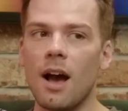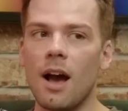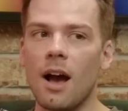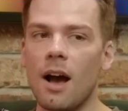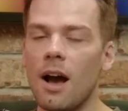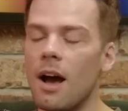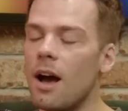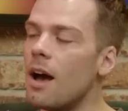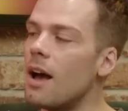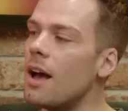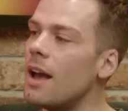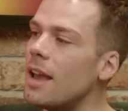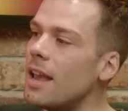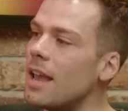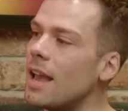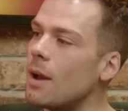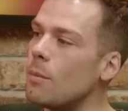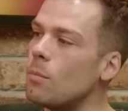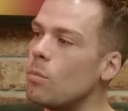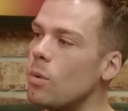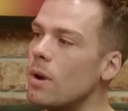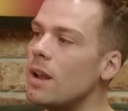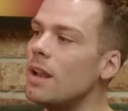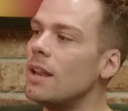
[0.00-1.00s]
I
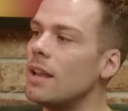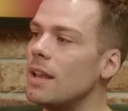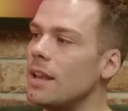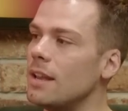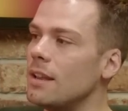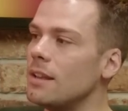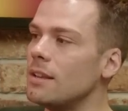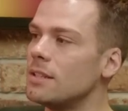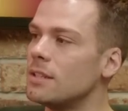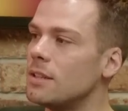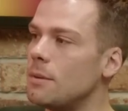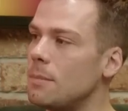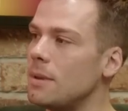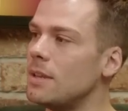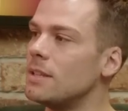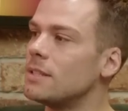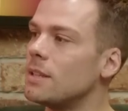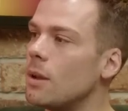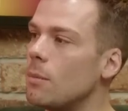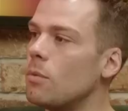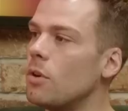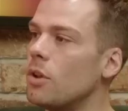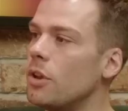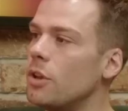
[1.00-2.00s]
am willing to be
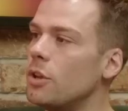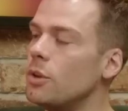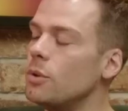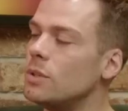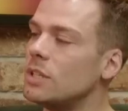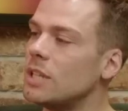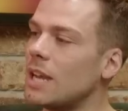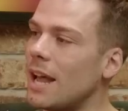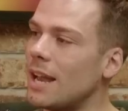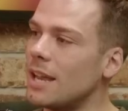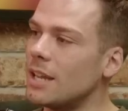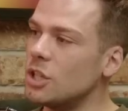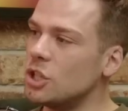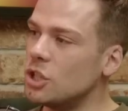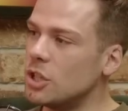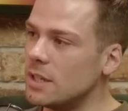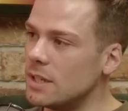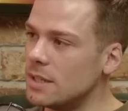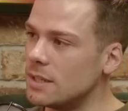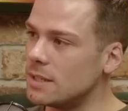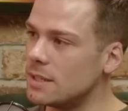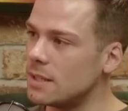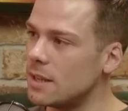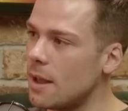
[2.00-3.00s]
someone who
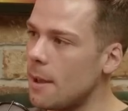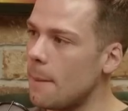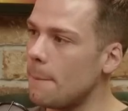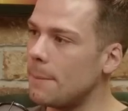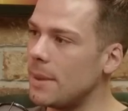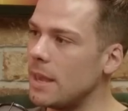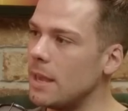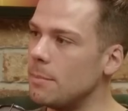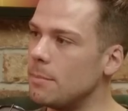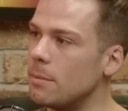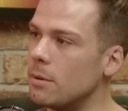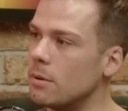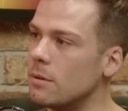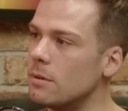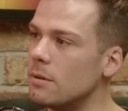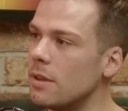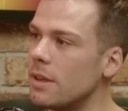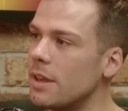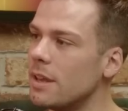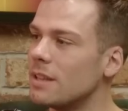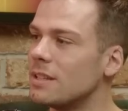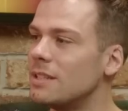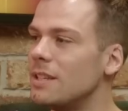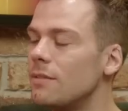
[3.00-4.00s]
challenges people
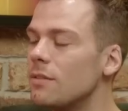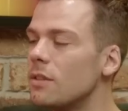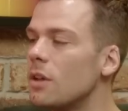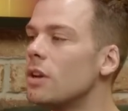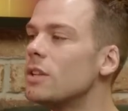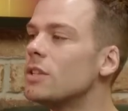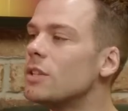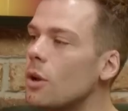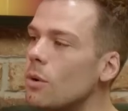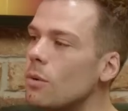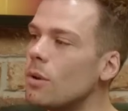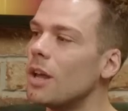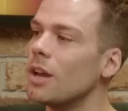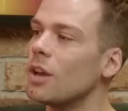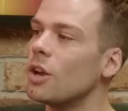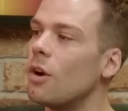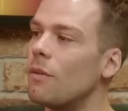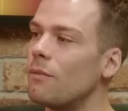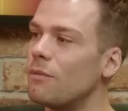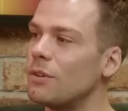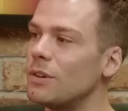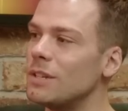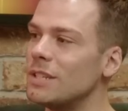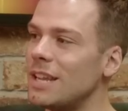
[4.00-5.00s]
because even though I don't like
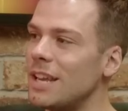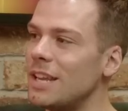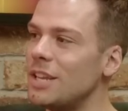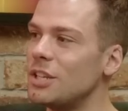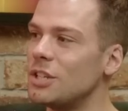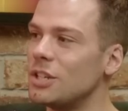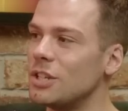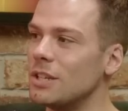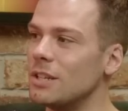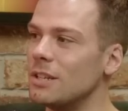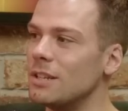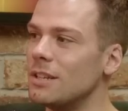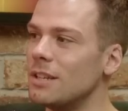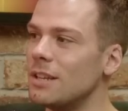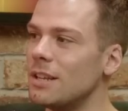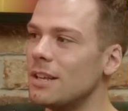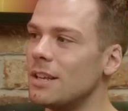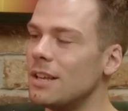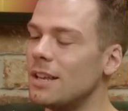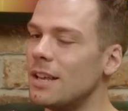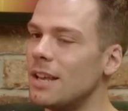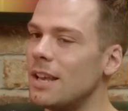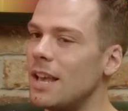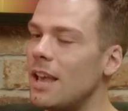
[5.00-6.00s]
confrontation,
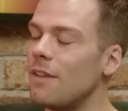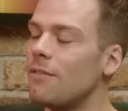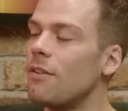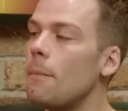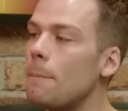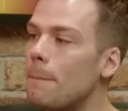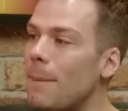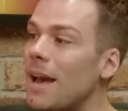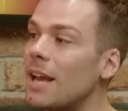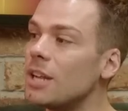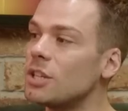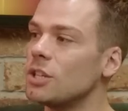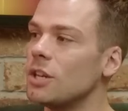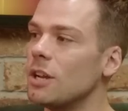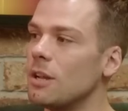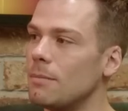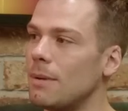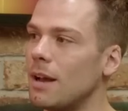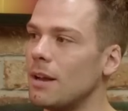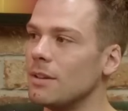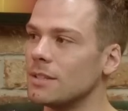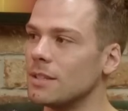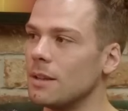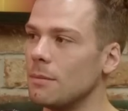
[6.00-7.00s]
if I'm passionate
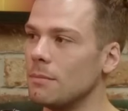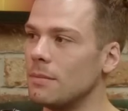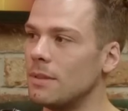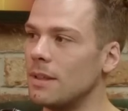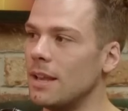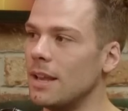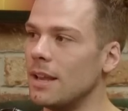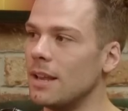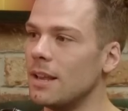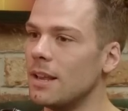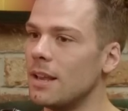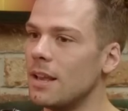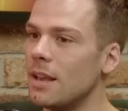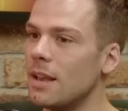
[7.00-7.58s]
about something,